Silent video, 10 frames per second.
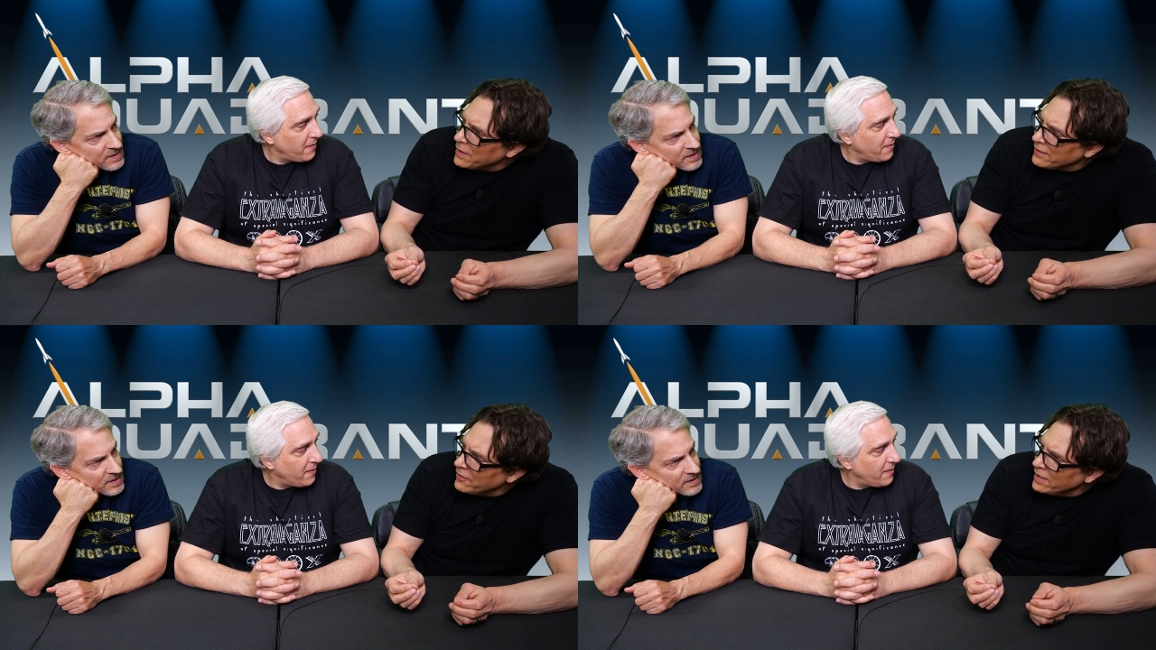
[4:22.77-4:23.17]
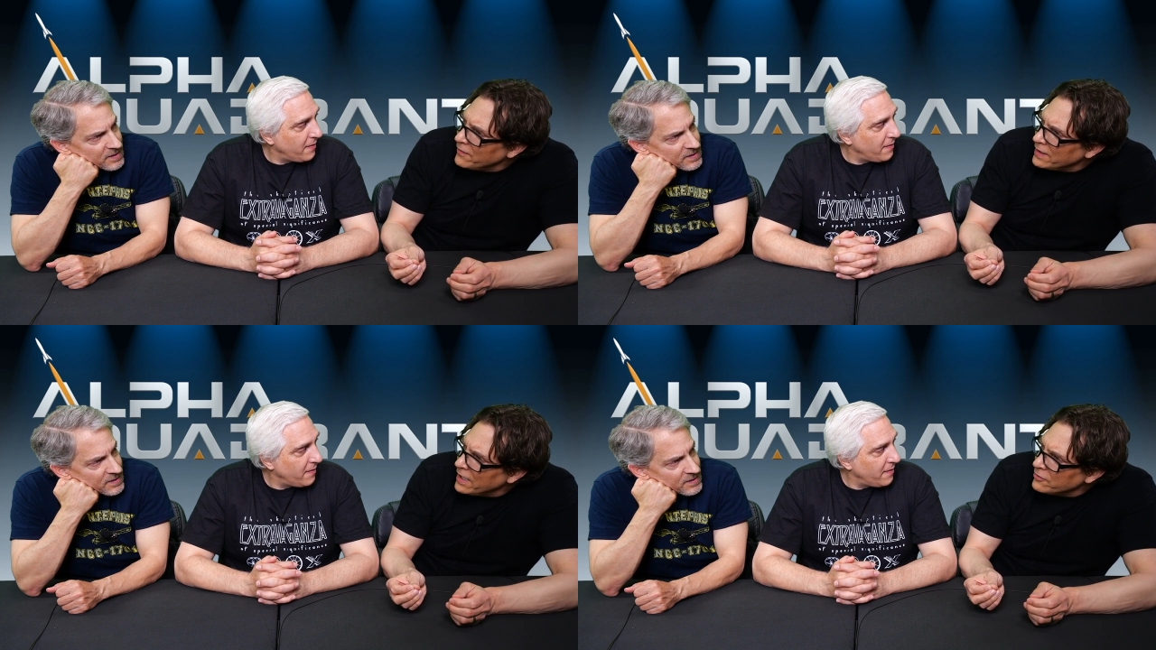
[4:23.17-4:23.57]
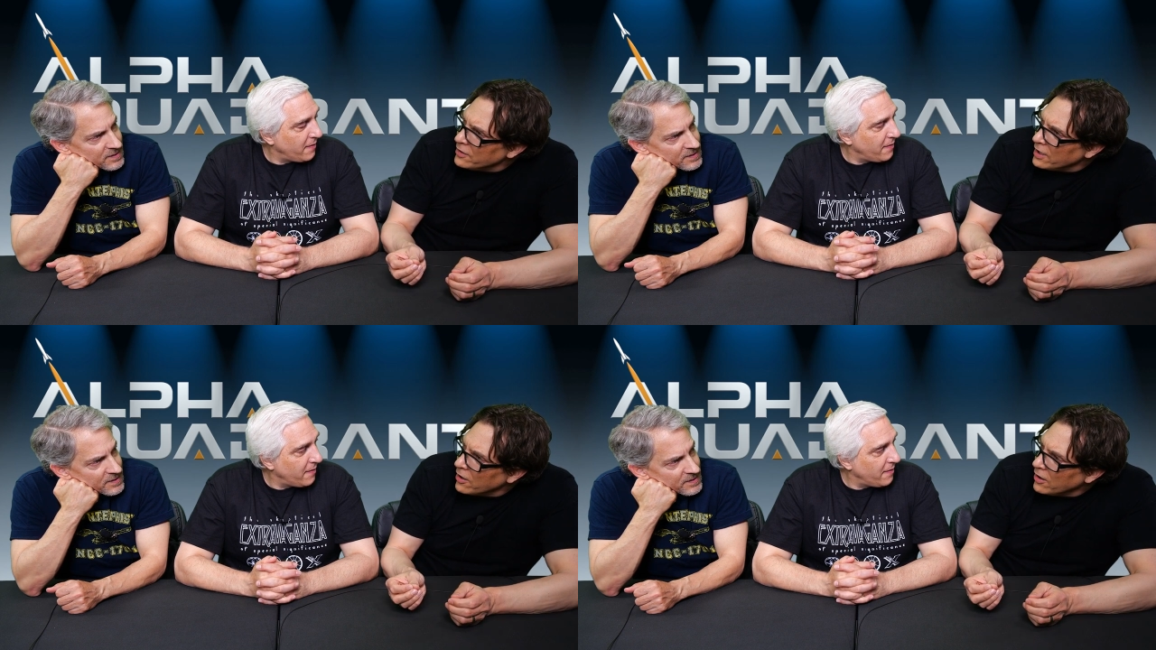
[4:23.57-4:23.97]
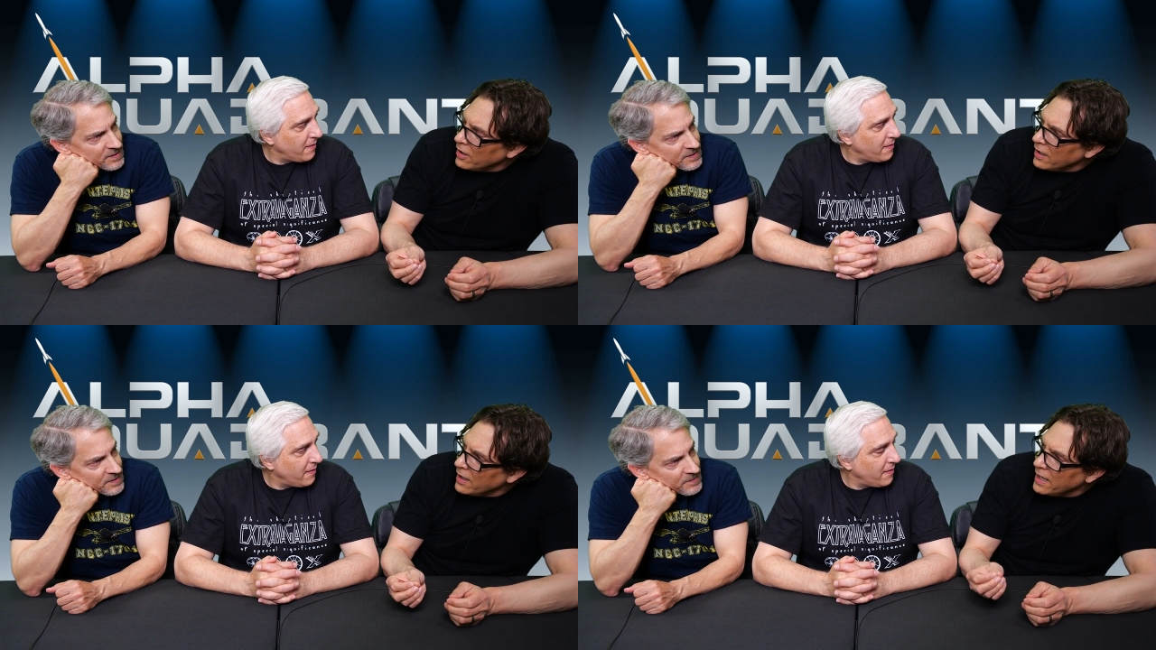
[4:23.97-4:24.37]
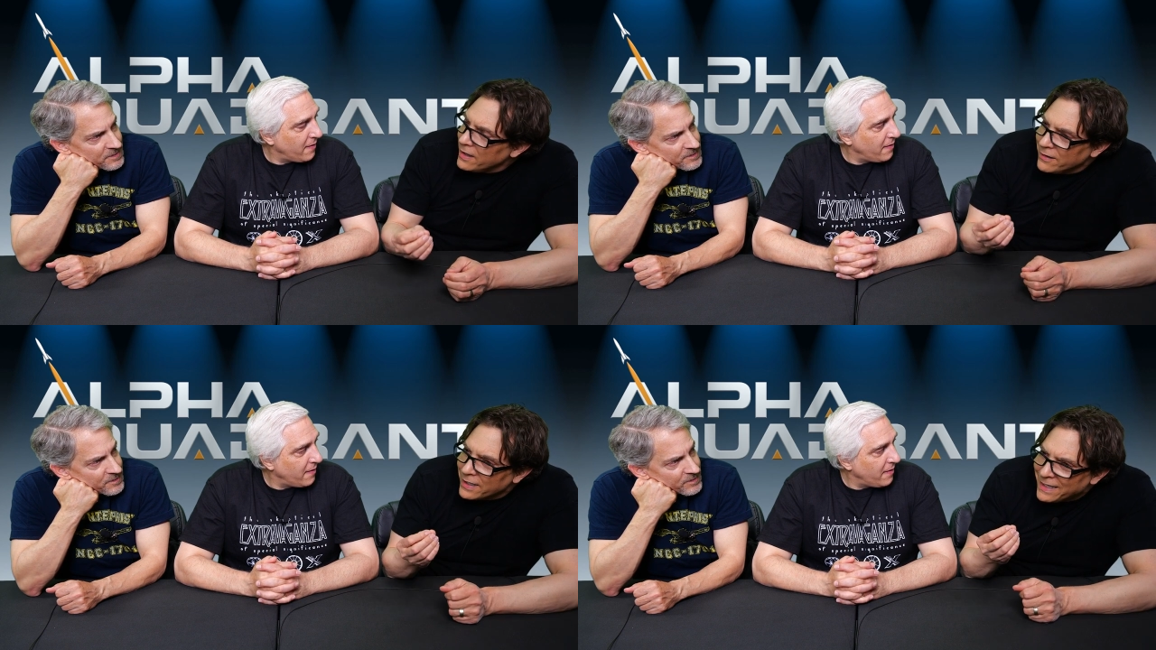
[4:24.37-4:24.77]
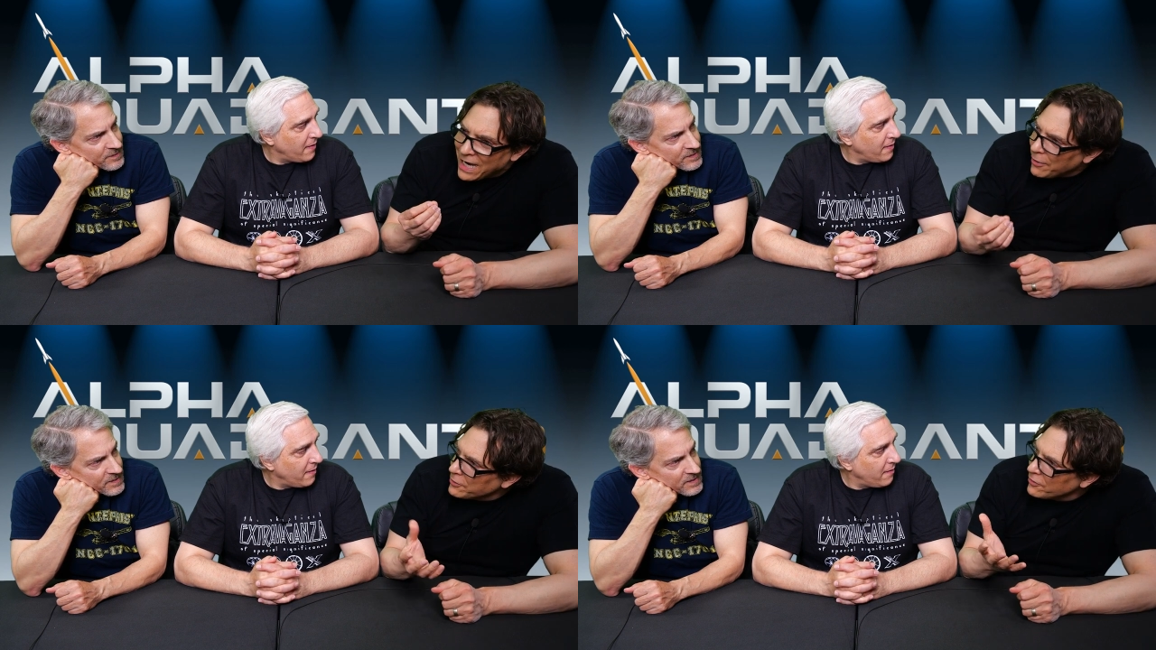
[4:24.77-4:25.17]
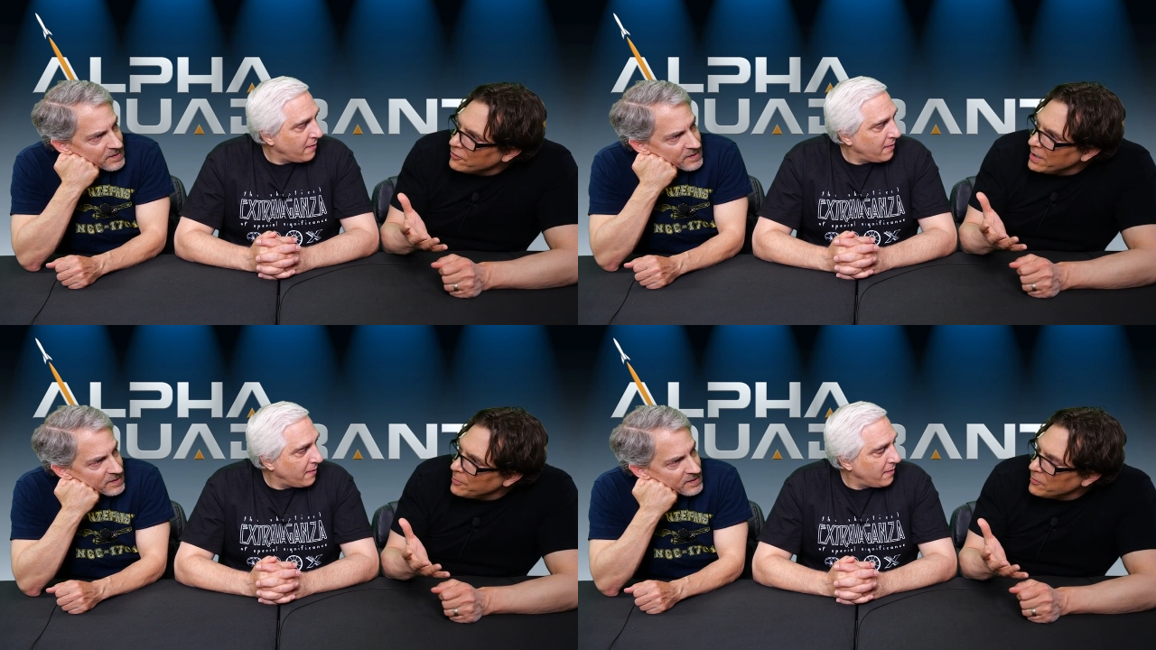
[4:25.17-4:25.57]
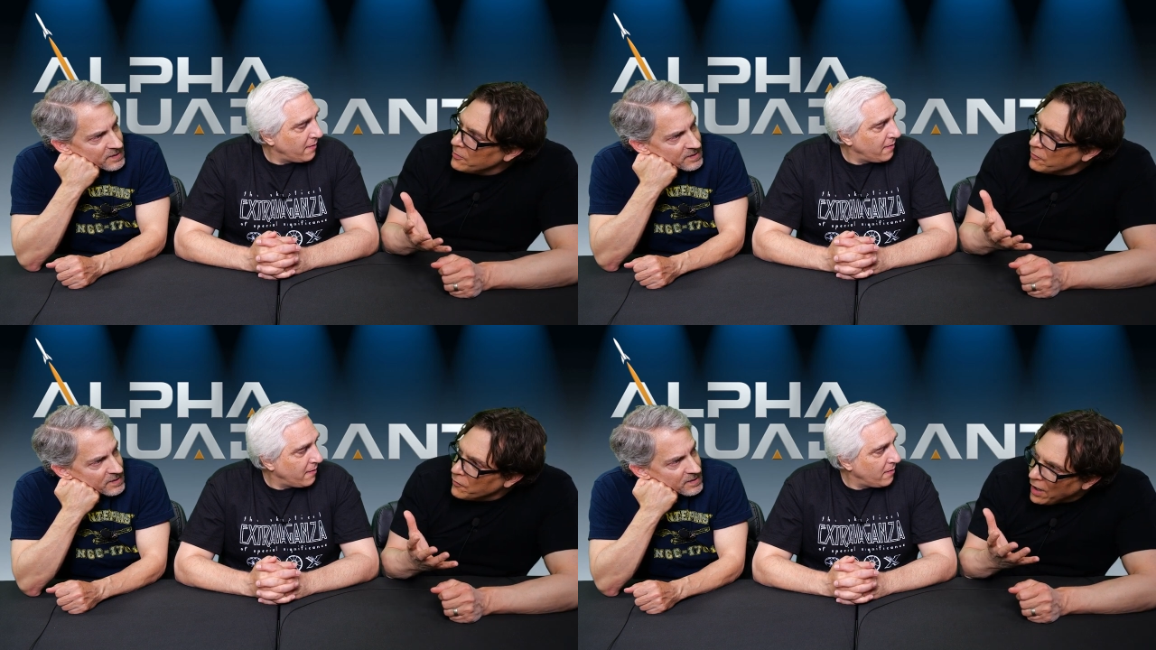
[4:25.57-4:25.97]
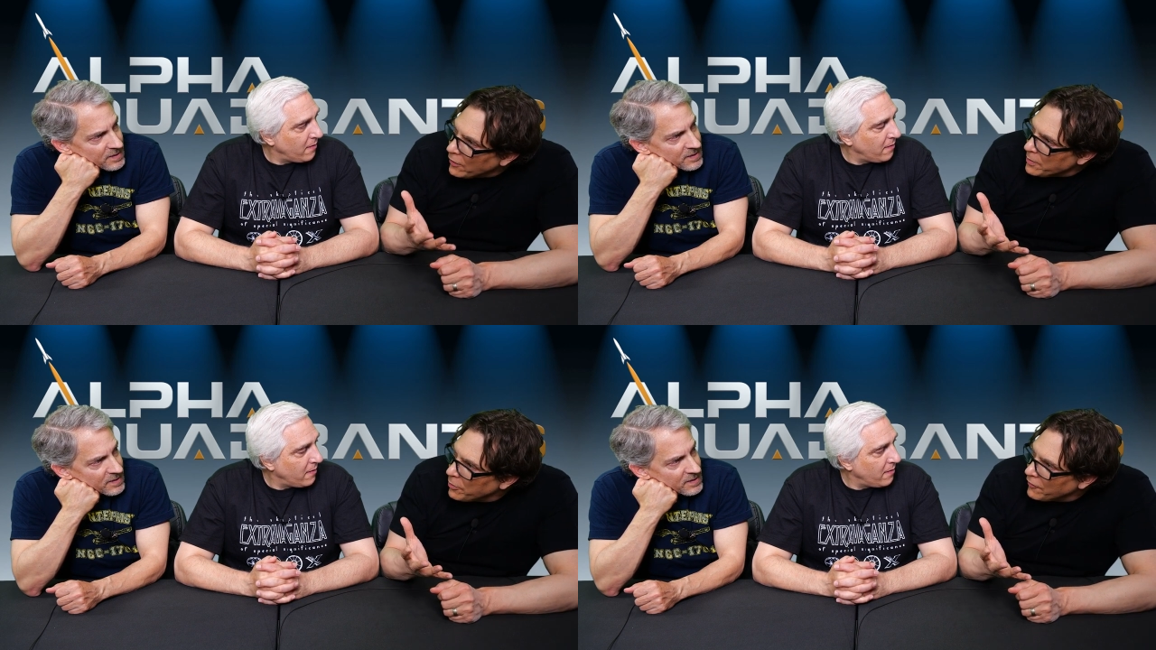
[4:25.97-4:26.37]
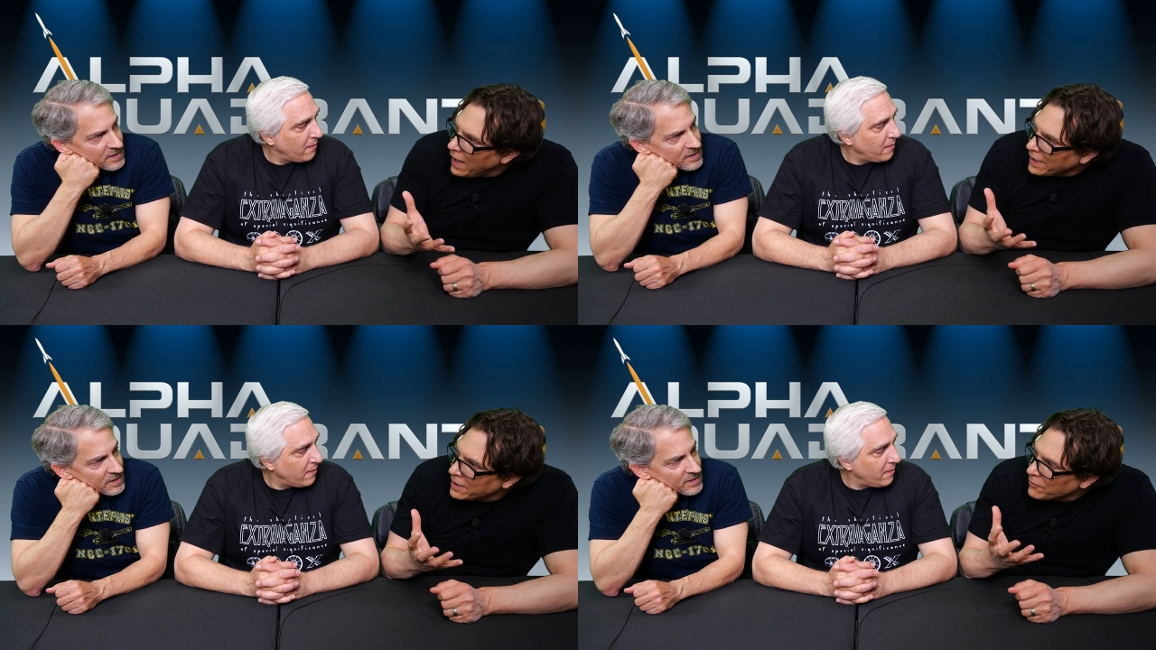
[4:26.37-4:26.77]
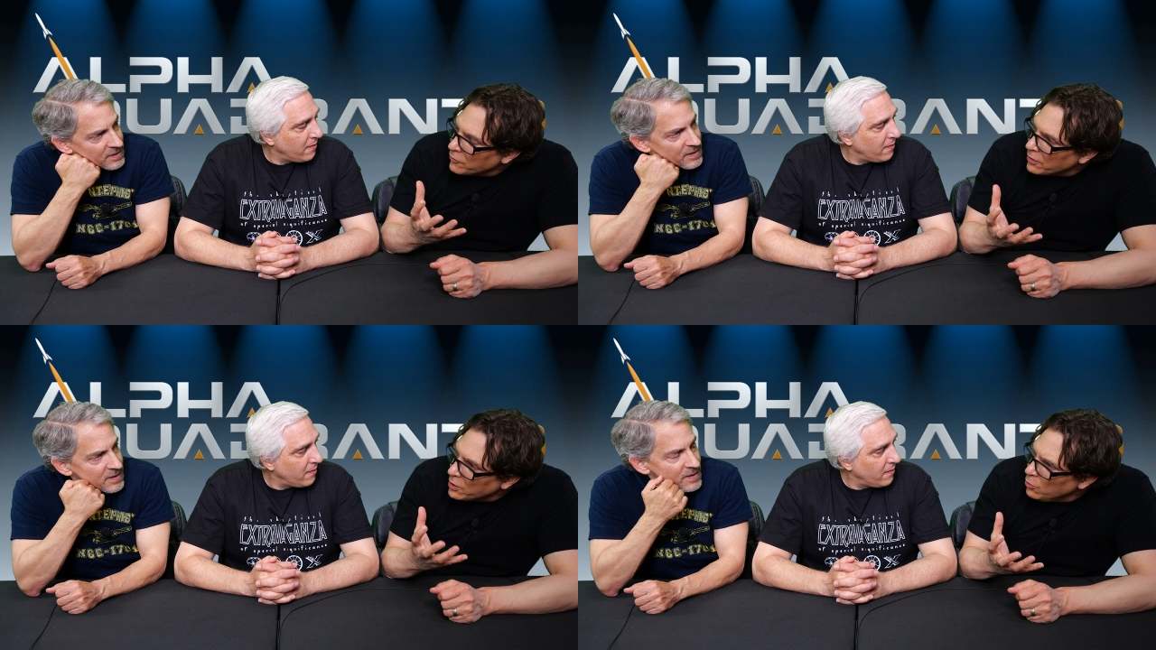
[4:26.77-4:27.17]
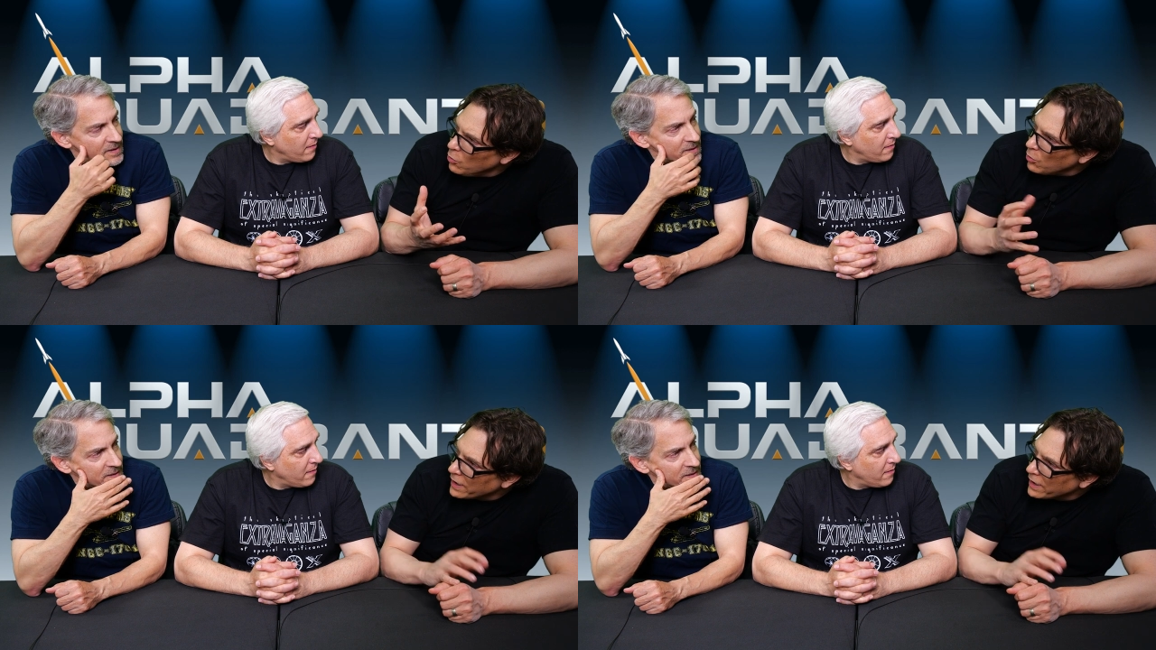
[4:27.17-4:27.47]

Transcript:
Speaker 1: you get to see of the engineer the character seemed very provocative and really cool.